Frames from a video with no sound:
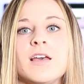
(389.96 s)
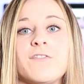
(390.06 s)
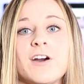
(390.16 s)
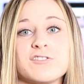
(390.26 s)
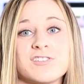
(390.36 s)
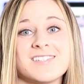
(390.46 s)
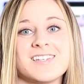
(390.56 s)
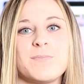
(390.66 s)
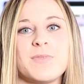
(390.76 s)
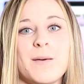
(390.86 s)
if I just
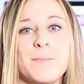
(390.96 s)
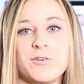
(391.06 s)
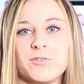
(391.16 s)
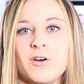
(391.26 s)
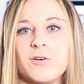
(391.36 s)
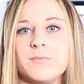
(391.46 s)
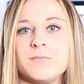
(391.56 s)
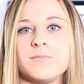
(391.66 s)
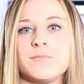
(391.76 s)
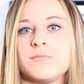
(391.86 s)
skip that middle note,
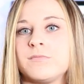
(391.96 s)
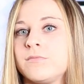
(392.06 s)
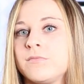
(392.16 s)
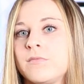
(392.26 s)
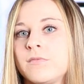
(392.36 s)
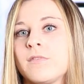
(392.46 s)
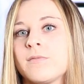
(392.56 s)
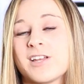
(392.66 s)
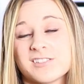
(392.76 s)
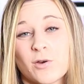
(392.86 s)

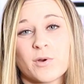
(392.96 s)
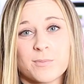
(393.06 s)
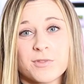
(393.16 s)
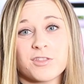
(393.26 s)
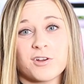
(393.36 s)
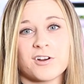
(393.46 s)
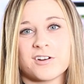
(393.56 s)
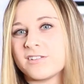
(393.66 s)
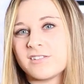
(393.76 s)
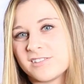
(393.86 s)
that's going up a
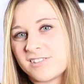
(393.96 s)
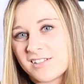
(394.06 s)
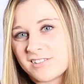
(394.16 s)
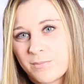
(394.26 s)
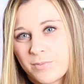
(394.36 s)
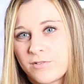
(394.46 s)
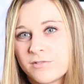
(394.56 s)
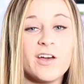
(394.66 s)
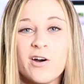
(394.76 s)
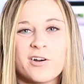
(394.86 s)
third. It's that simple.
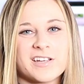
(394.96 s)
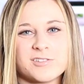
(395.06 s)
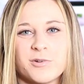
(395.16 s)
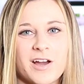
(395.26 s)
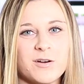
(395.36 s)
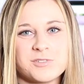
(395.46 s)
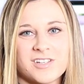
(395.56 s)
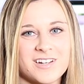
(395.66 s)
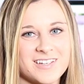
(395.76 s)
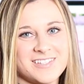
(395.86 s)
Okay, so now I'm
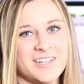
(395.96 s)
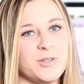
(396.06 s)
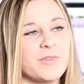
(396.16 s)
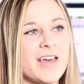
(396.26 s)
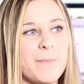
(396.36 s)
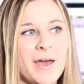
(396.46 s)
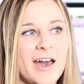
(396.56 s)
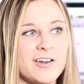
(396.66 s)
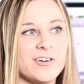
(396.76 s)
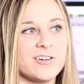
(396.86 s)
just going to continue with that
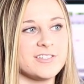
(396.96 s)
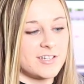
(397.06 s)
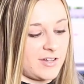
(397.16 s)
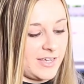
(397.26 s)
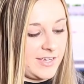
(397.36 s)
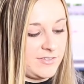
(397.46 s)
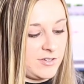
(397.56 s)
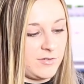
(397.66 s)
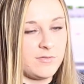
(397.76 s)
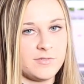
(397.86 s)
pattern until I get
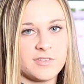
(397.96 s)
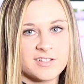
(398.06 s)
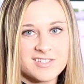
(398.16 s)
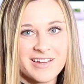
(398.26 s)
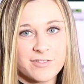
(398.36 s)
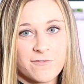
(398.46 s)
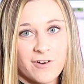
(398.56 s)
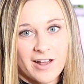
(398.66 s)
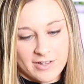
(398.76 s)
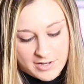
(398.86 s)
to the 10th
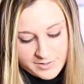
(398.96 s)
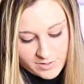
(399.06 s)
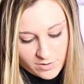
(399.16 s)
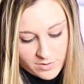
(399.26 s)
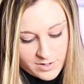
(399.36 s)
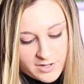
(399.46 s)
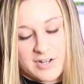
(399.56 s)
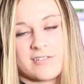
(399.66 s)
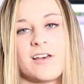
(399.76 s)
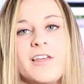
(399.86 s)
fret. So
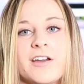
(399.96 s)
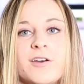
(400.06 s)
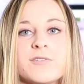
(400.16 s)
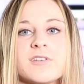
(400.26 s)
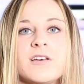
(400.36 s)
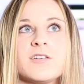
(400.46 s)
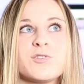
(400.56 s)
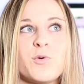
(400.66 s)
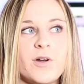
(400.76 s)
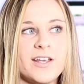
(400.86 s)
here's how that goes.
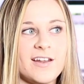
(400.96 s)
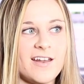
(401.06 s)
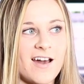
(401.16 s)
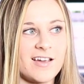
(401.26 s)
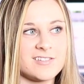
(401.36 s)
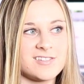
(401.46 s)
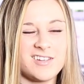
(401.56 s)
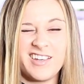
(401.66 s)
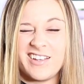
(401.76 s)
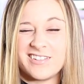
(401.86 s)
20,
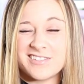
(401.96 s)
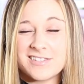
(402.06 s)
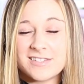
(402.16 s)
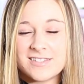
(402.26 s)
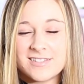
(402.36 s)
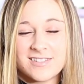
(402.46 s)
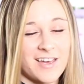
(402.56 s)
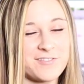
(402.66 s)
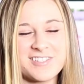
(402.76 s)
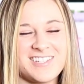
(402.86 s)
19,
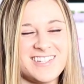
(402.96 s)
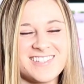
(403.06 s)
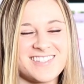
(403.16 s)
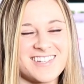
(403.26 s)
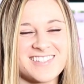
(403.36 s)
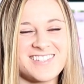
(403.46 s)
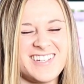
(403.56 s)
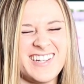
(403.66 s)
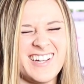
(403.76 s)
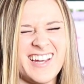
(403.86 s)
17,
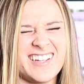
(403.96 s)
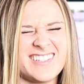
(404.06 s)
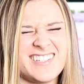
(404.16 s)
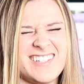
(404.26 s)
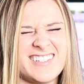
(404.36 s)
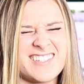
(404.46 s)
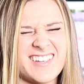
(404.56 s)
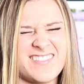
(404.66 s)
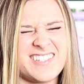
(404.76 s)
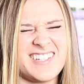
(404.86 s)
16, 19,
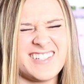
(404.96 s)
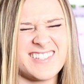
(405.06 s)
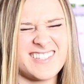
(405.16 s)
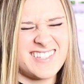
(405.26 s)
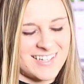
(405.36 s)
17,